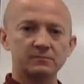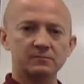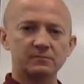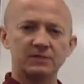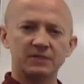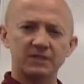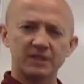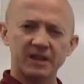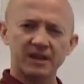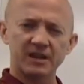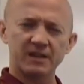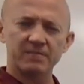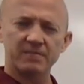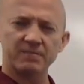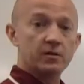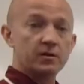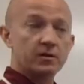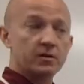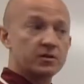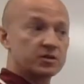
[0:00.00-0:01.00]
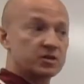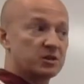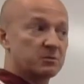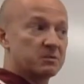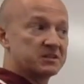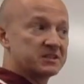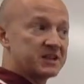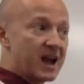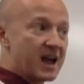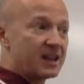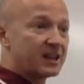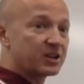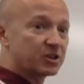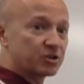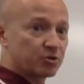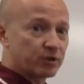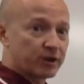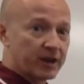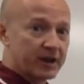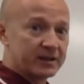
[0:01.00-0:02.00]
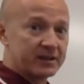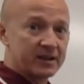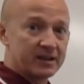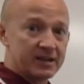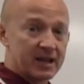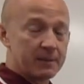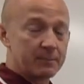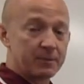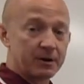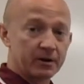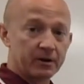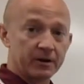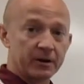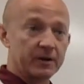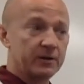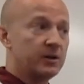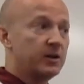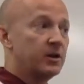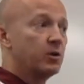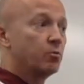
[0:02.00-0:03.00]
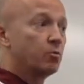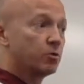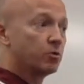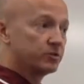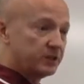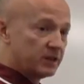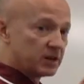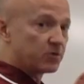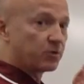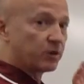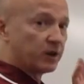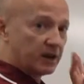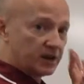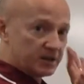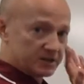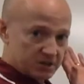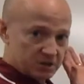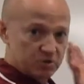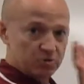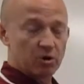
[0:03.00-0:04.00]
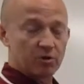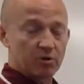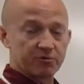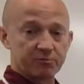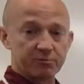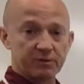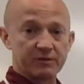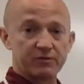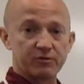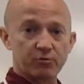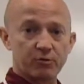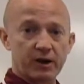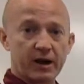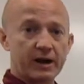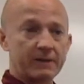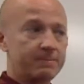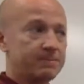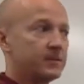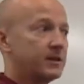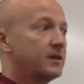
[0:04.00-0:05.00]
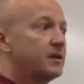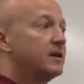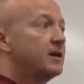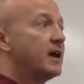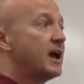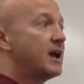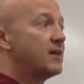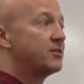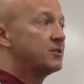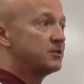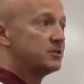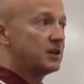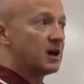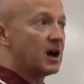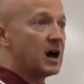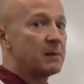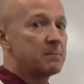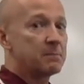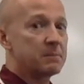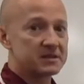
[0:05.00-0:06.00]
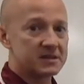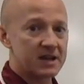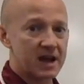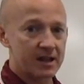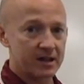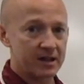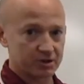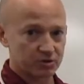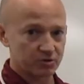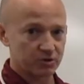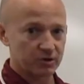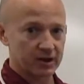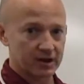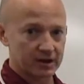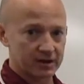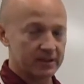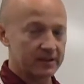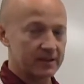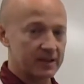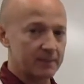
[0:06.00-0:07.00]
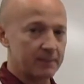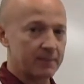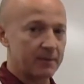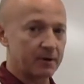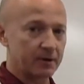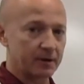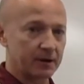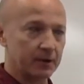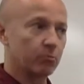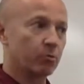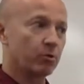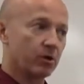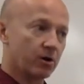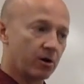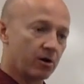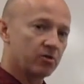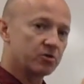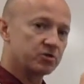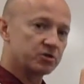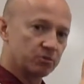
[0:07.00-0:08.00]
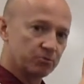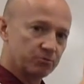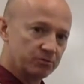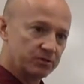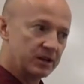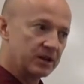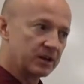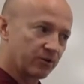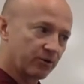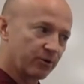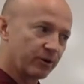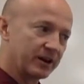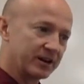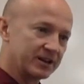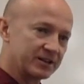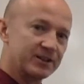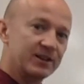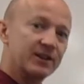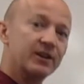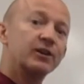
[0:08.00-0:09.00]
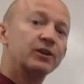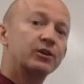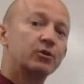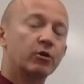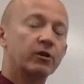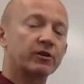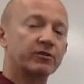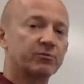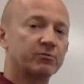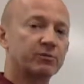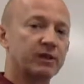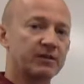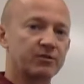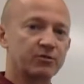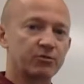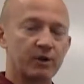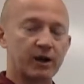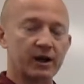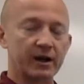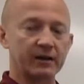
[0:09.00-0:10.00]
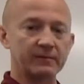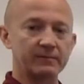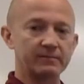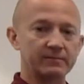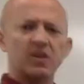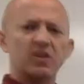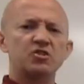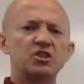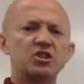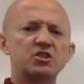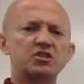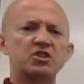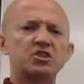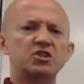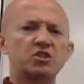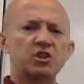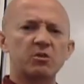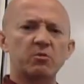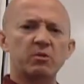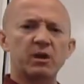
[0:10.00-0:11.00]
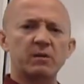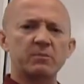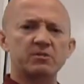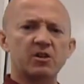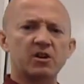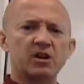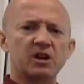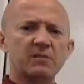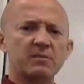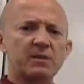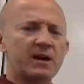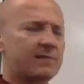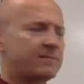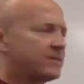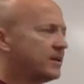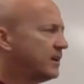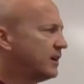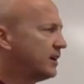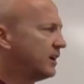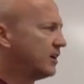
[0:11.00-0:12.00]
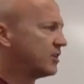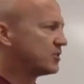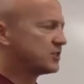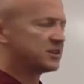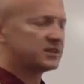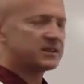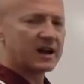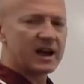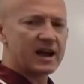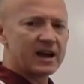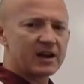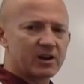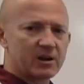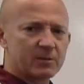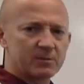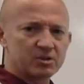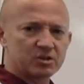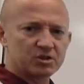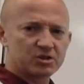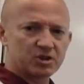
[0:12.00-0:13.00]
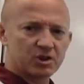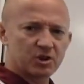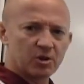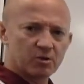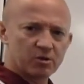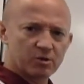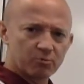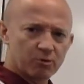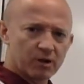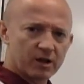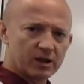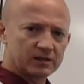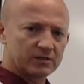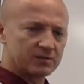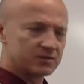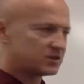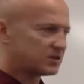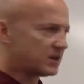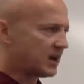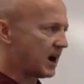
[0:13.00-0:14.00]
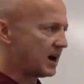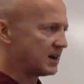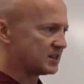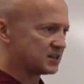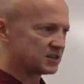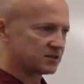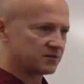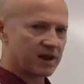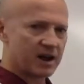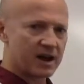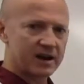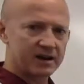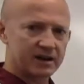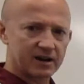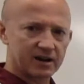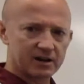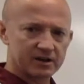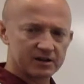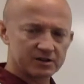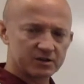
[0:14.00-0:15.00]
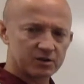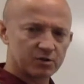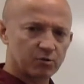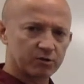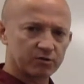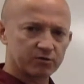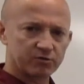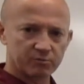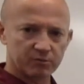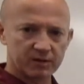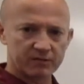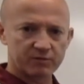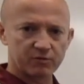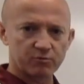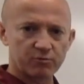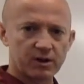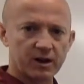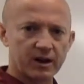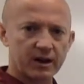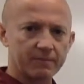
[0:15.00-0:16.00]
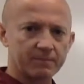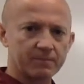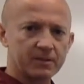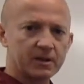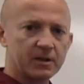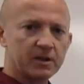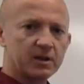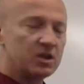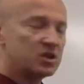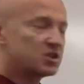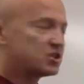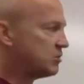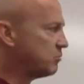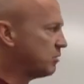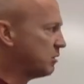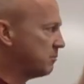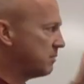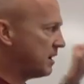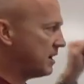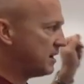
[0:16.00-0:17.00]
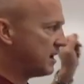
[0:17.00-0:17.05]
You get it? So the metallic trend in that period will decrease as you go from left to right, and the non-metallic trend in that period will also decrease going from left to right. Just to show you what I'm talking about, here's a diagram to show the relative sizes of ions going from left to right. You see what I mean?